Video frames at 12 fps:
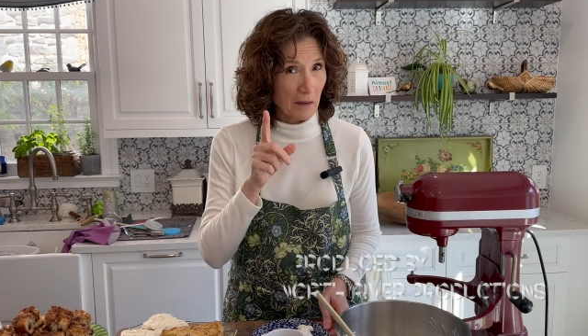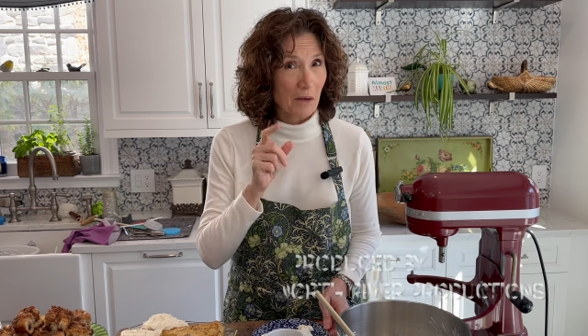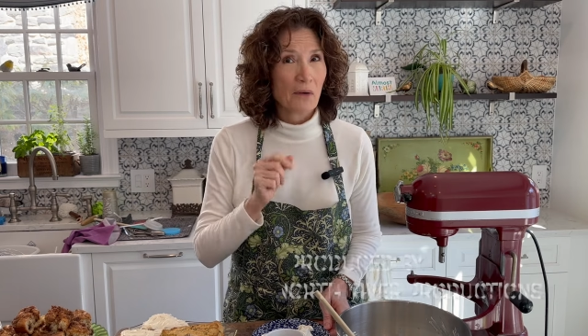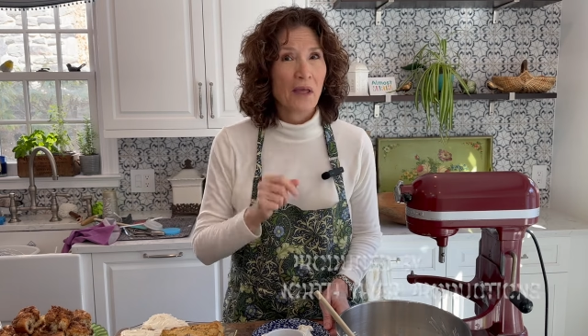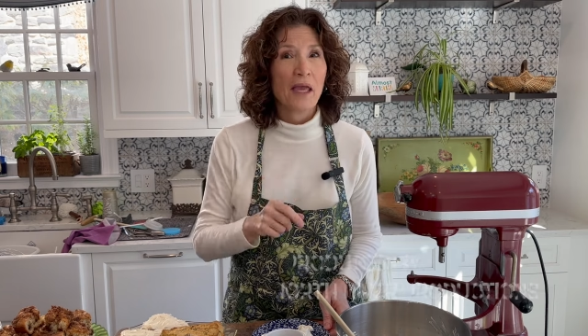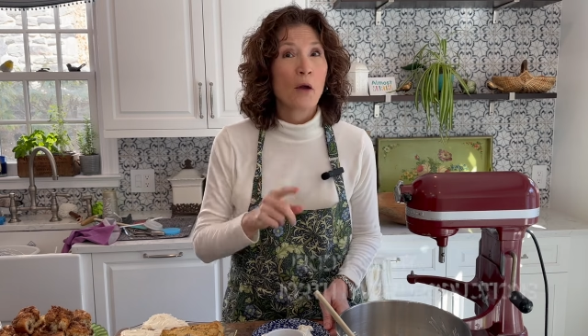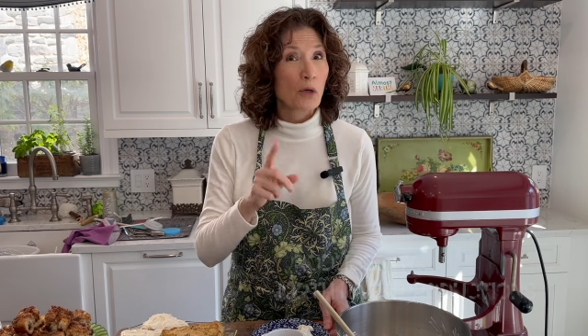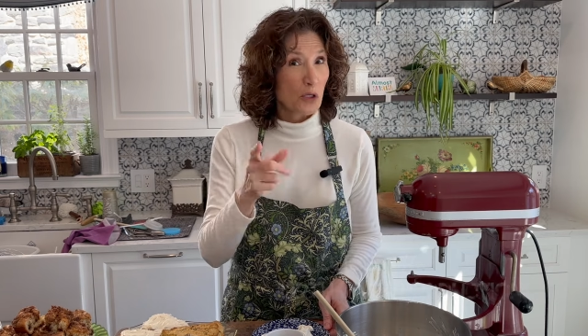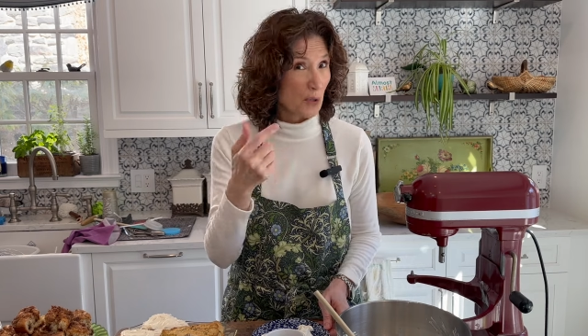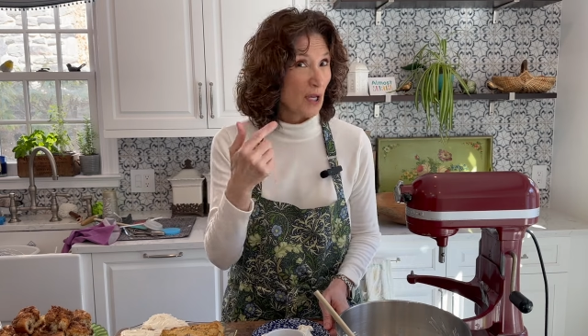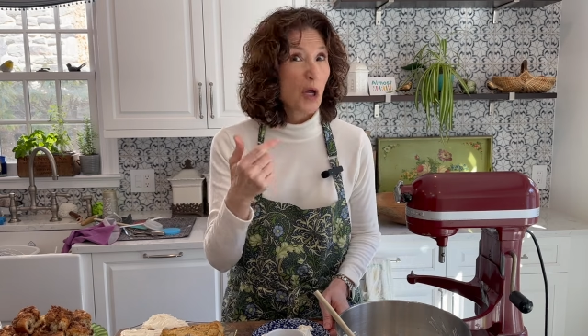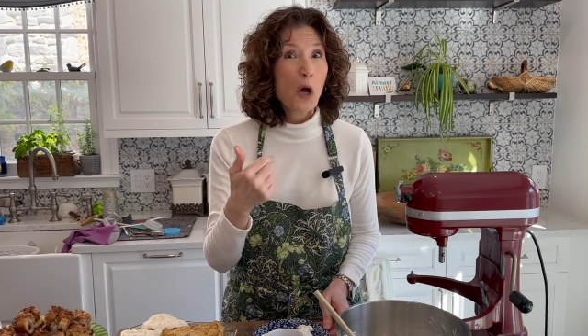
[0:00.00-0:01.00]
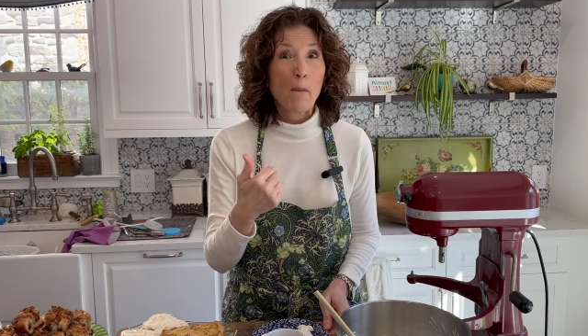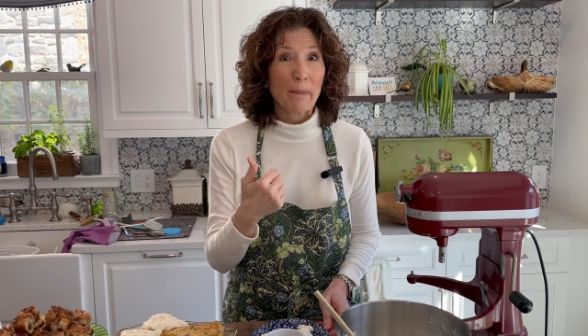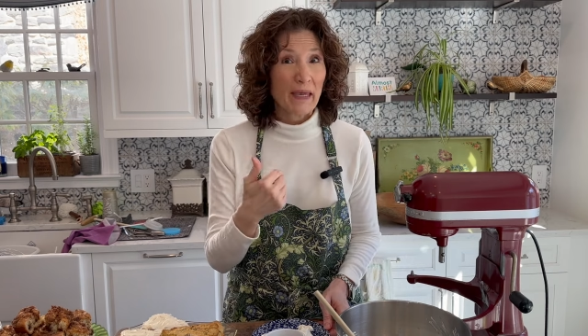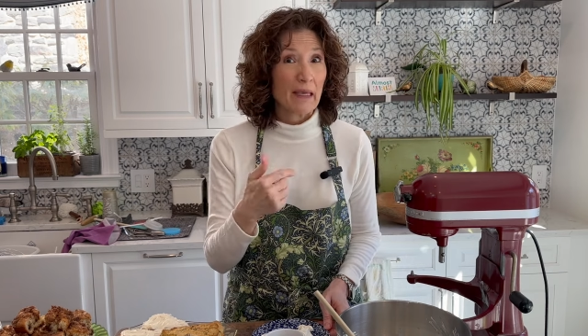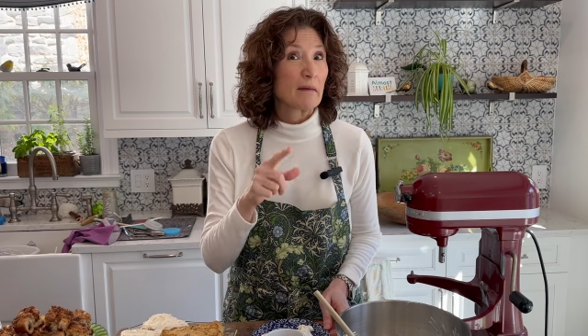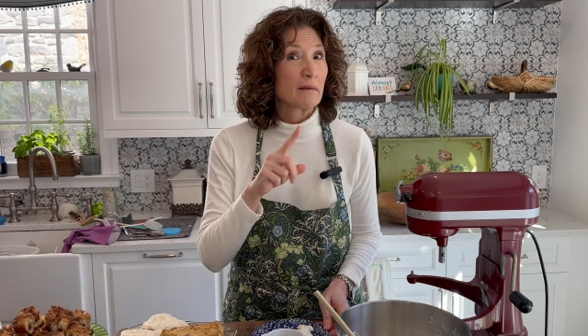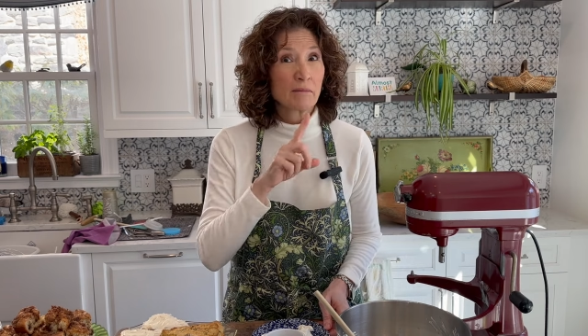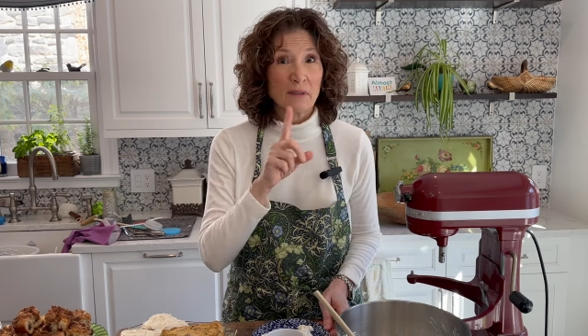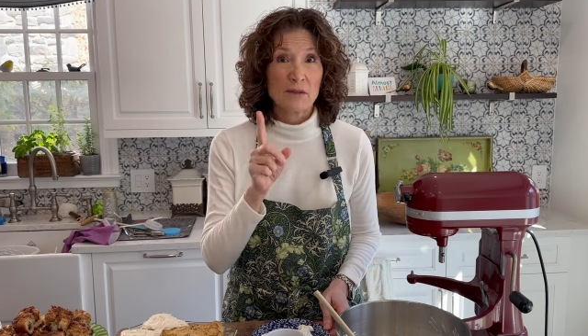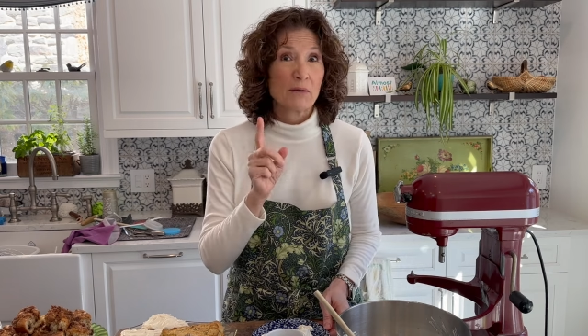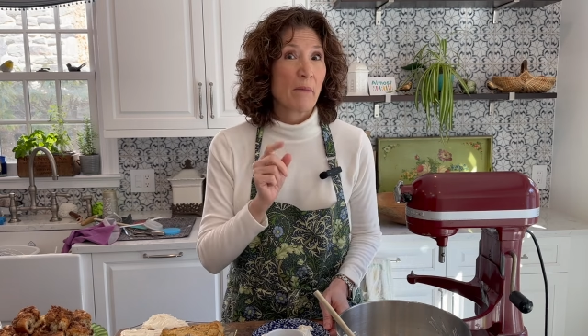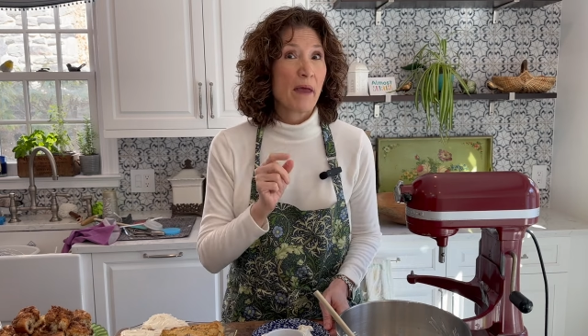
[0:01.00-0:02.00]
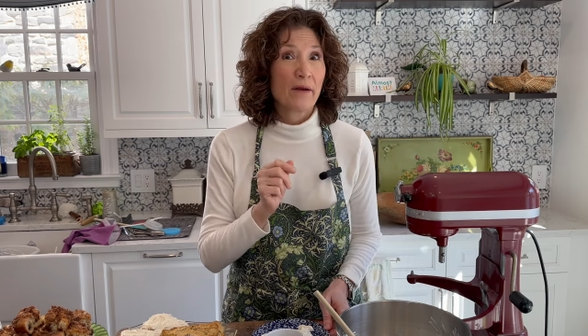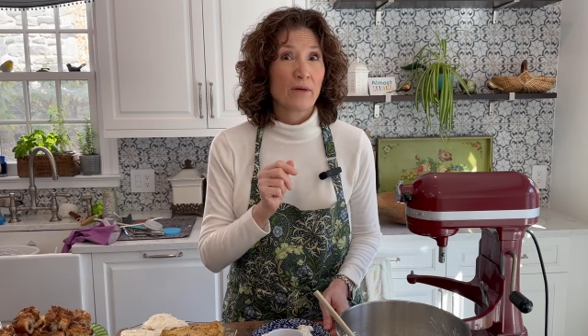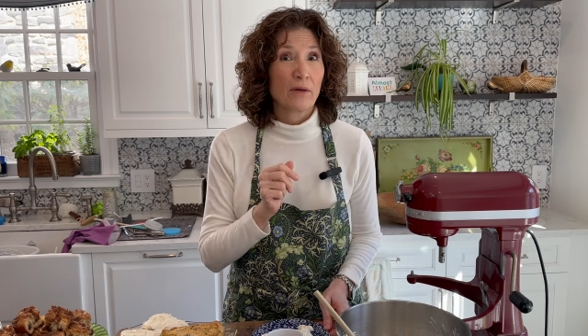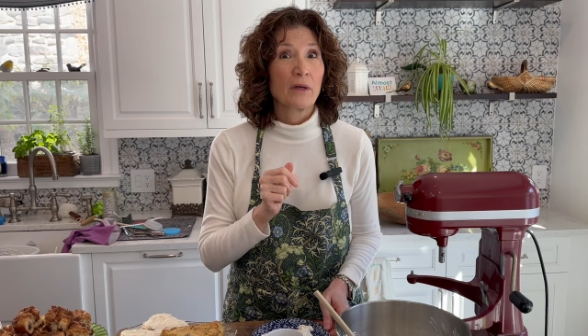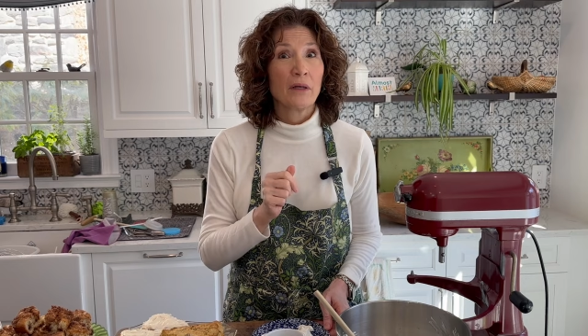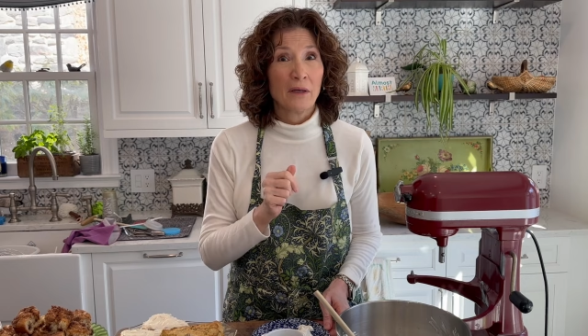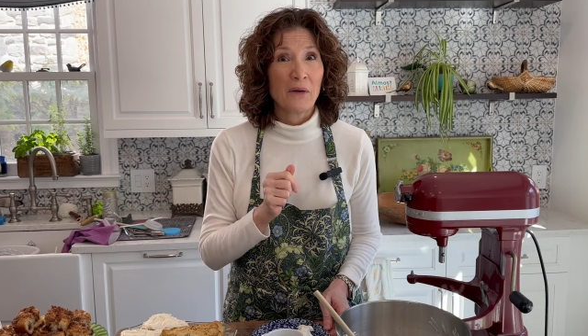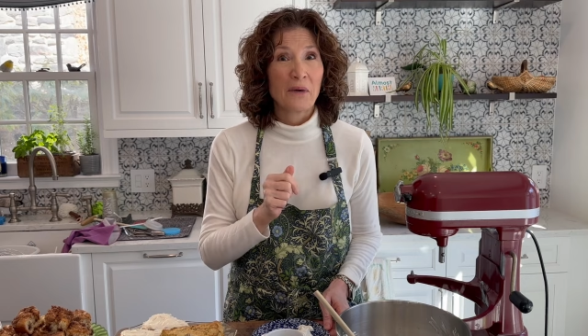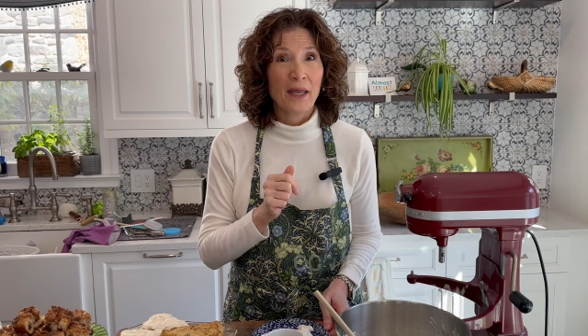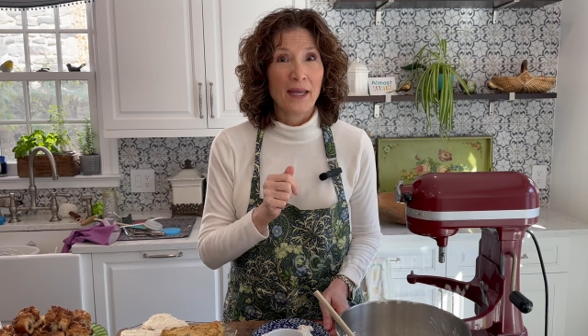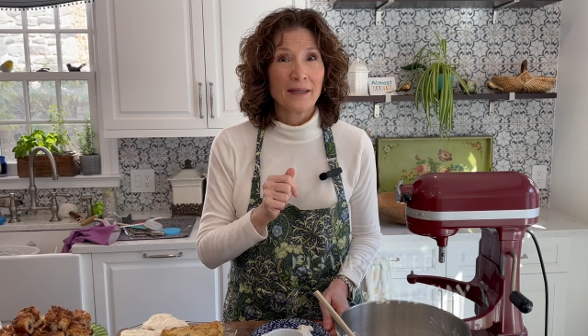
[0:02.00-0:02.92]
Okay. Or you can call me. Doesn't matter. Okay.